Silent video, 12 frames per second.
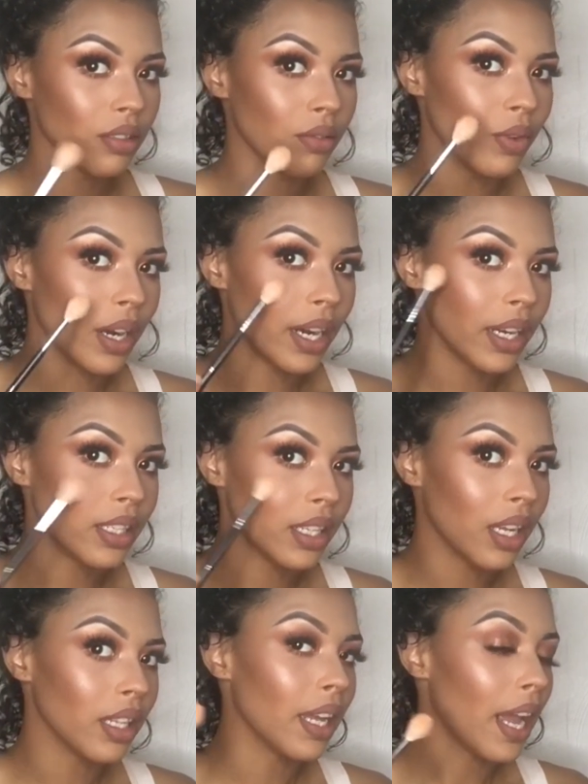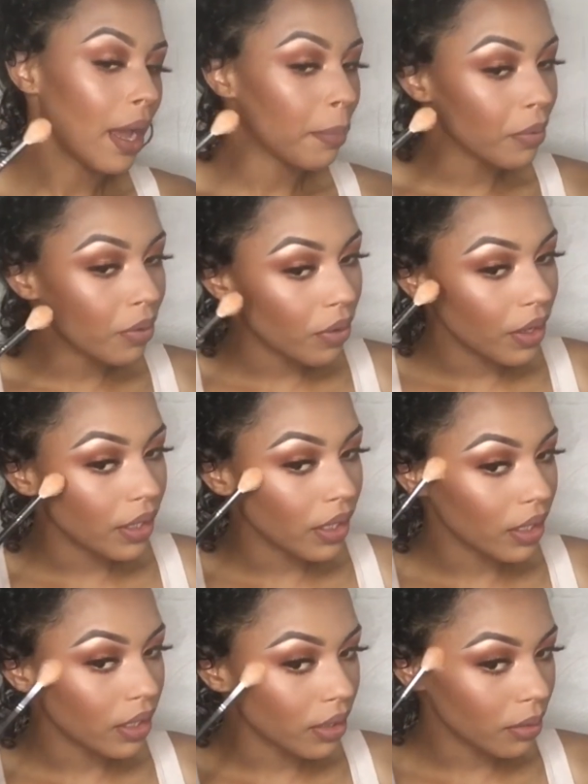right on the apple and
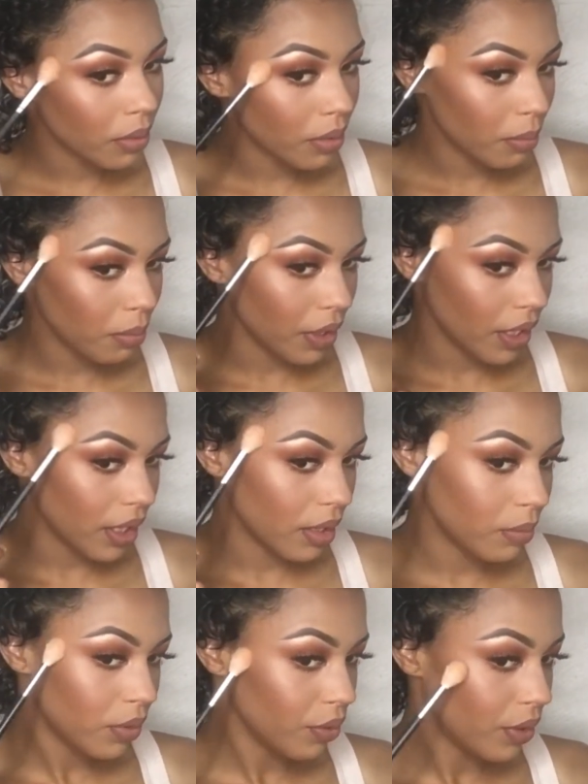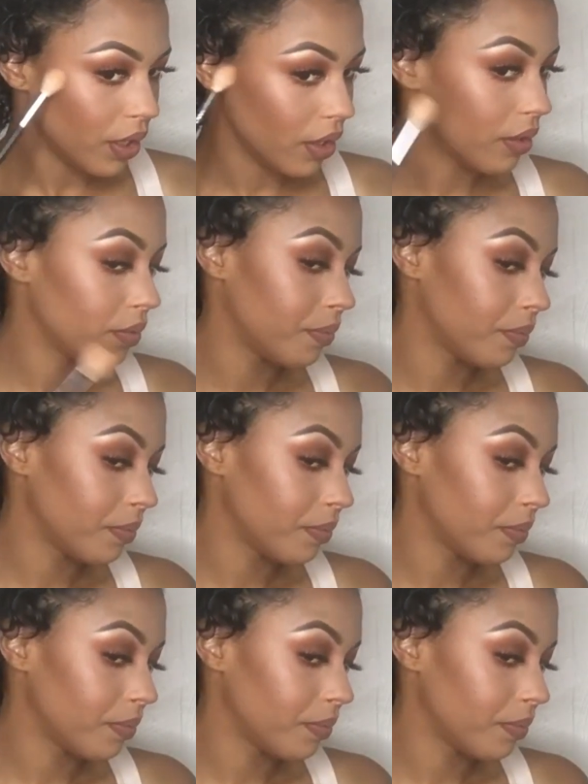then bring it up through here.